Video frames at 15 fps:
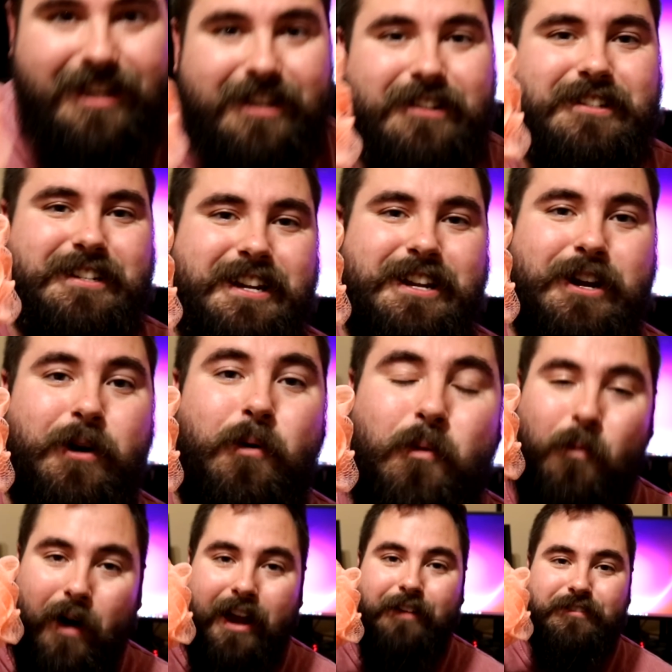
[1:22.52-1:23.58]
Using your
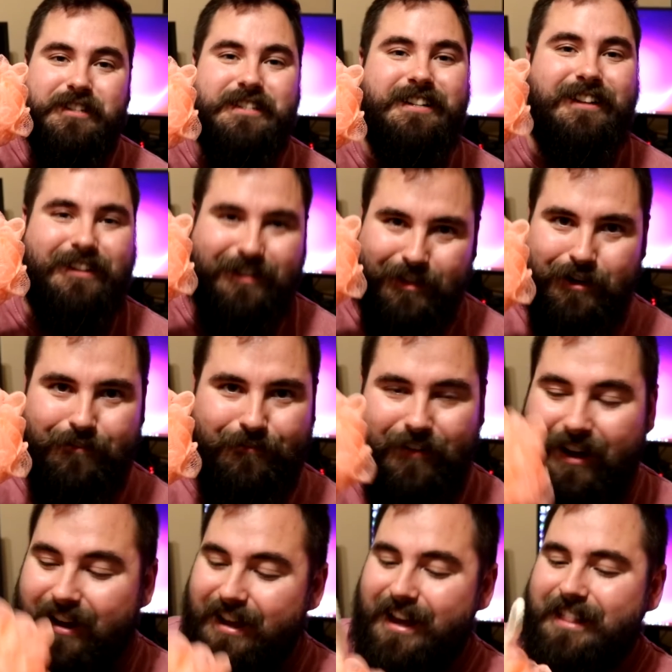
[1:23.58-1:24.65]
wife's
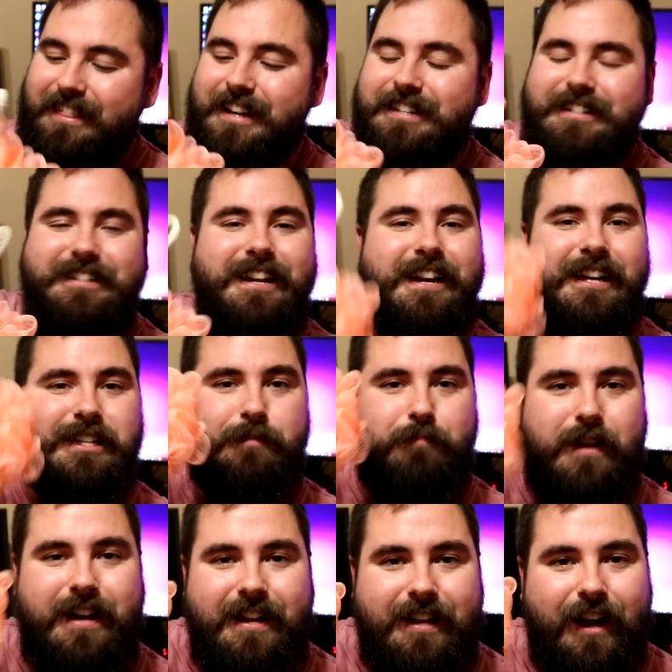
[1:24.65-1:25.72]
loofah. This thing has
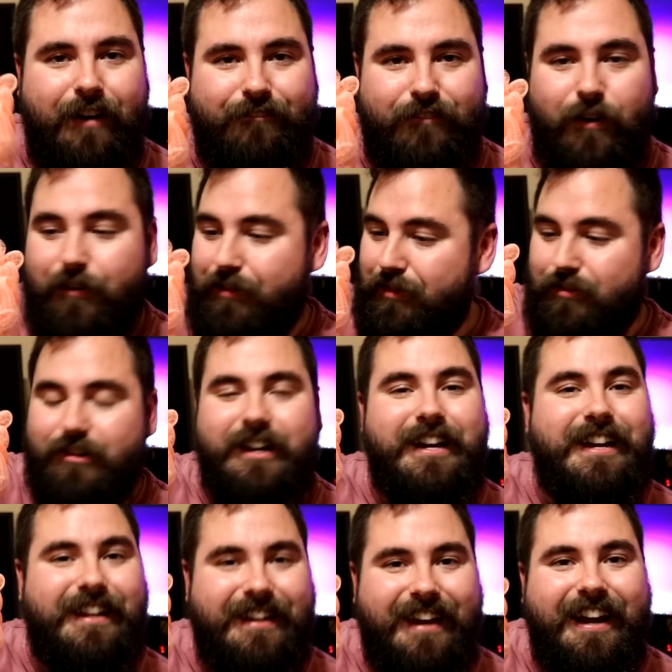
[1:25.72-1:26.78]
been in there for 3
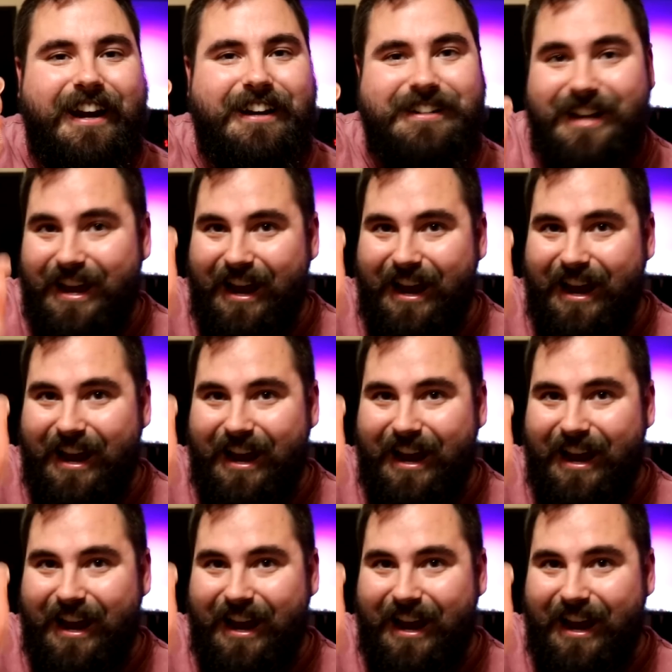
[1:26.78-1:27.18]
years.